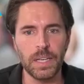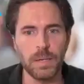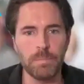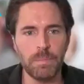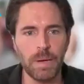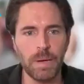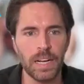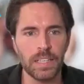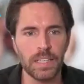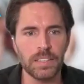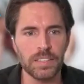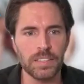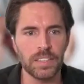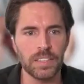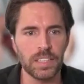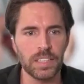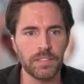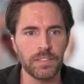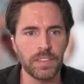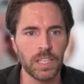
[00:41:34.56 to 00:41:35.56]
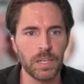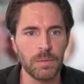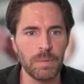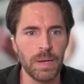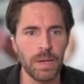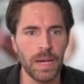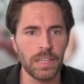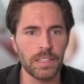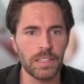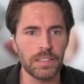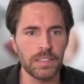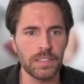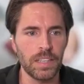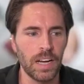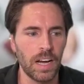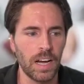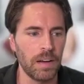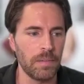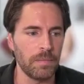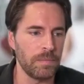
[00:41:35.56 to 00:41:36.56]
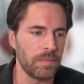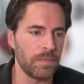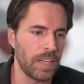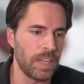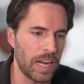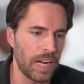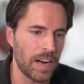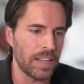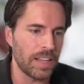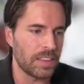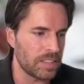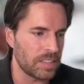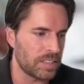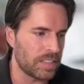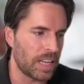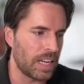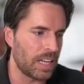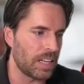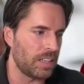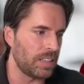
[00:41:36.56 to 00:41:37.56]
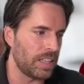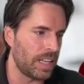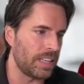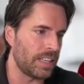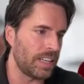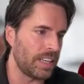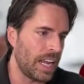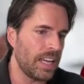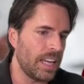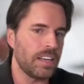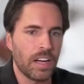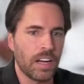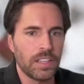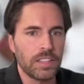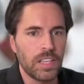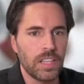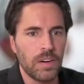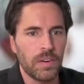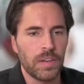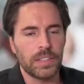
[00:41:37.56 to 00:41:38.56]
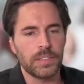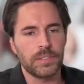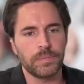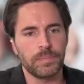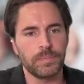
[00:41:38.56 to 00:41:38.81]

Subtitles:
impact, a significant impact there at the sale and ongoing.